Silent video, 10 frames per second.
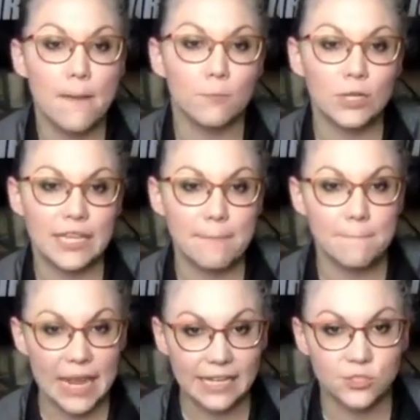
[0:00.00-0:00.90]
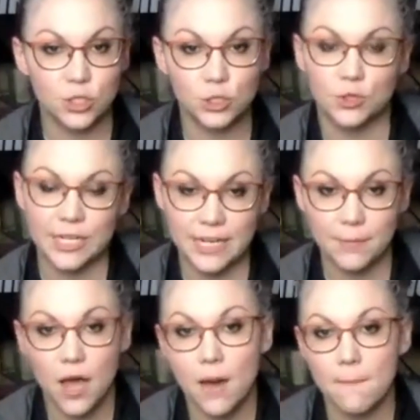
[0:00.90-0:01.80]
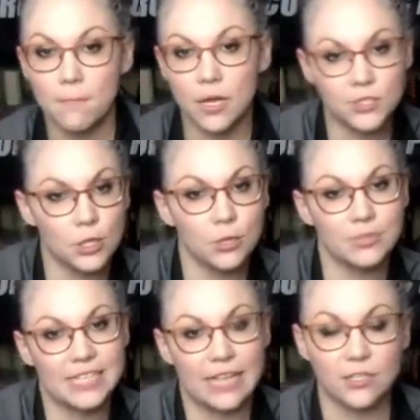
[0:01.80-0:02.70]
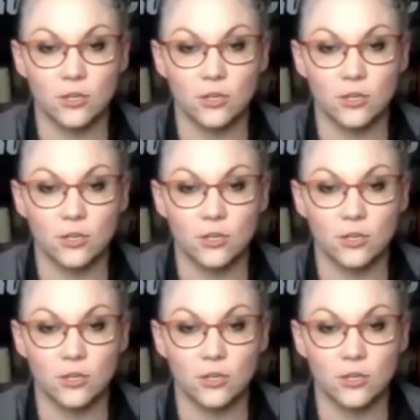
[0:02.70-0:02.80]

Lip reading: really mainstream musculoskeletal